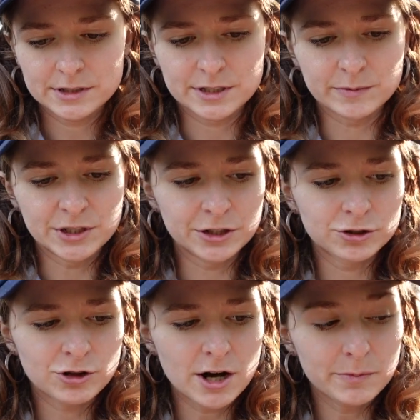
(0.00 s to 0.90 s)
Some
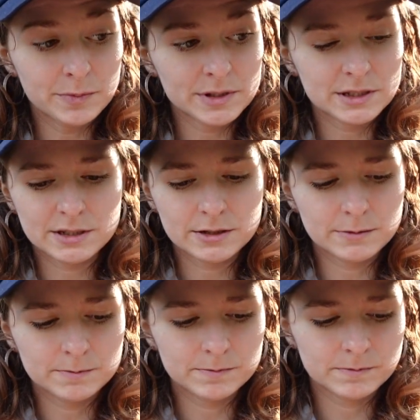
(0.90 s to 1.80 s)
teardrops.
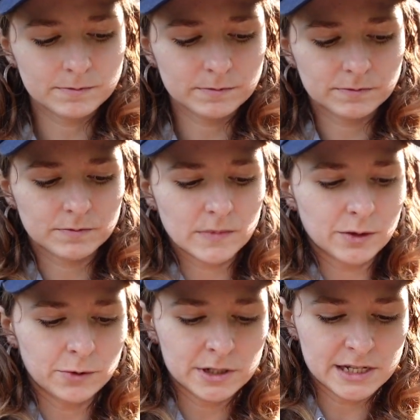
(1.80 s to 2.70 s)

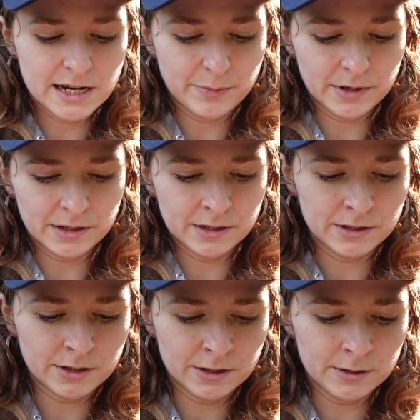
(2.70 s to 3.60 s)
What is happening
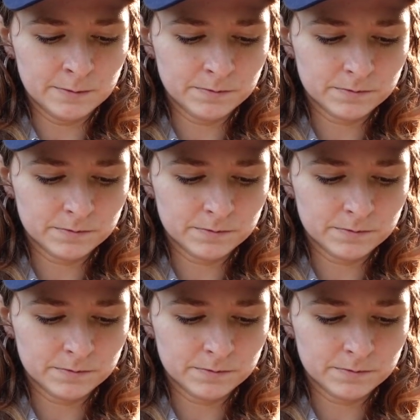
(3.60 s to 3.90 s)
here?